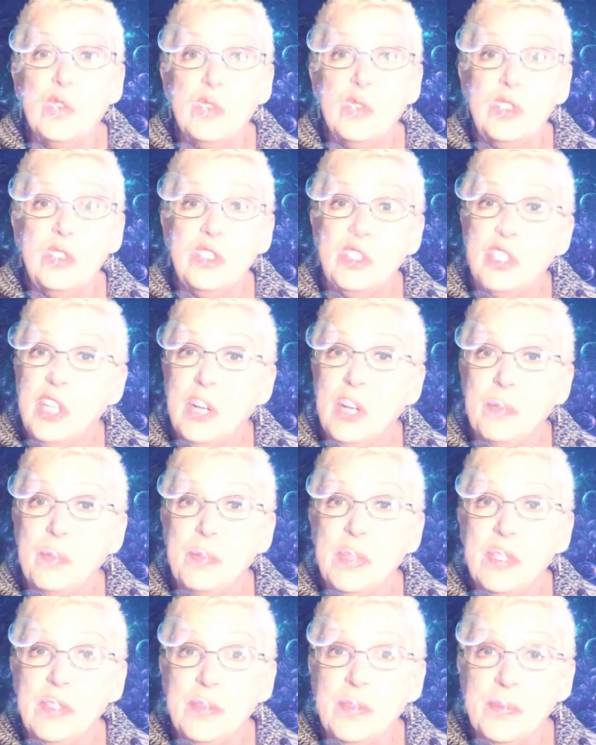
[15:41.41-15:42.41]

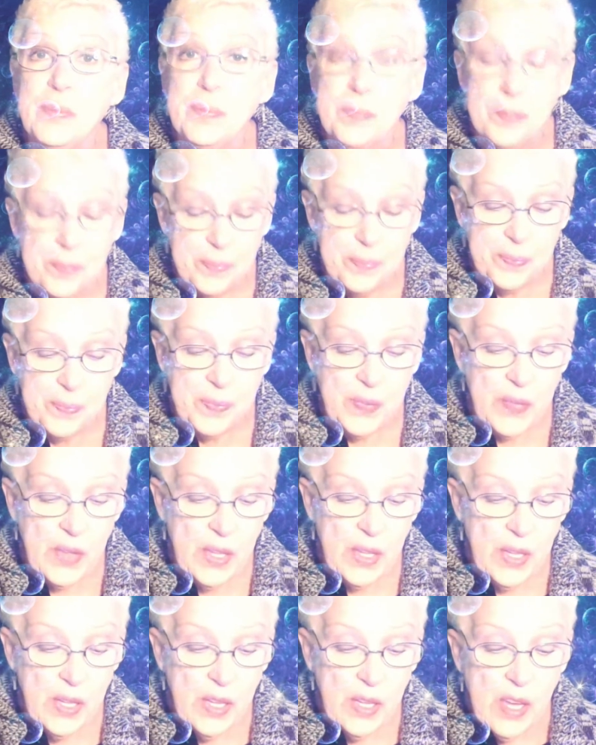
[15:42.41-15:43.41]
champion.
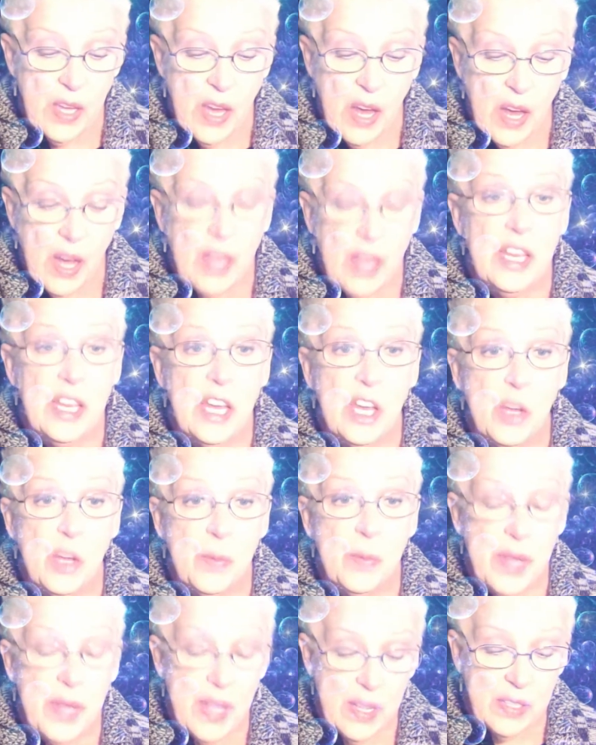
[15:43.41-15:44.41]
I am an